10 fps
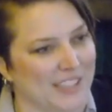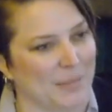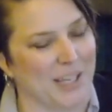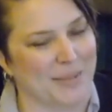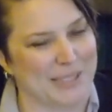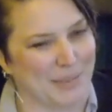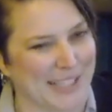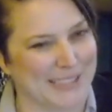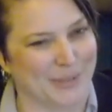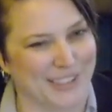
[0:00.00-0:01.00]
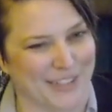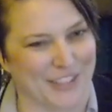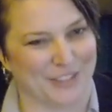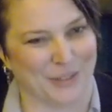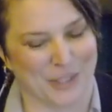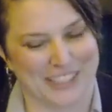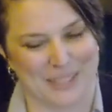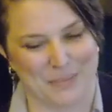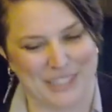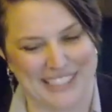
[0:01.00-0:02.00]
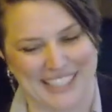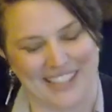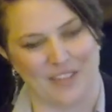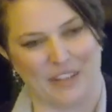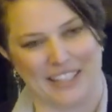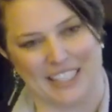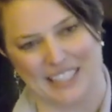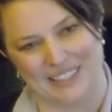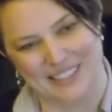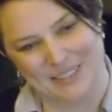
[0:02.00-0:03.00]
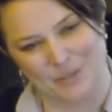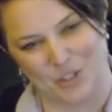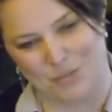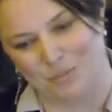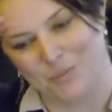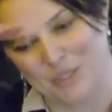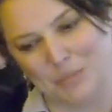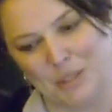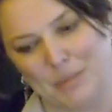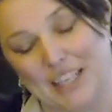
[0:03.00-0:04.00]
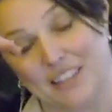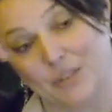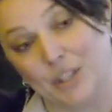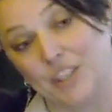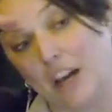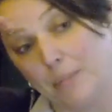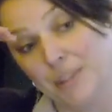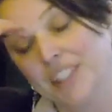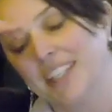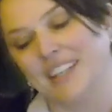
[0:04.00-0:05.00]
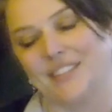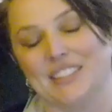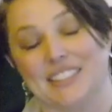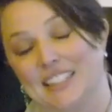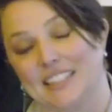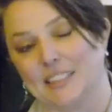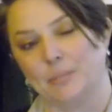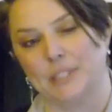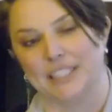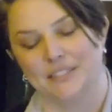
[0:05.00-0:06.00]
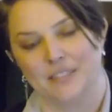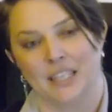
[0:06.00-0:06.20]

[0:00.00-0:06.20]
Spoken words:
to the bottom as possible of the floor assembly, and the vent can just simply be at the very top of the ceiling assembly.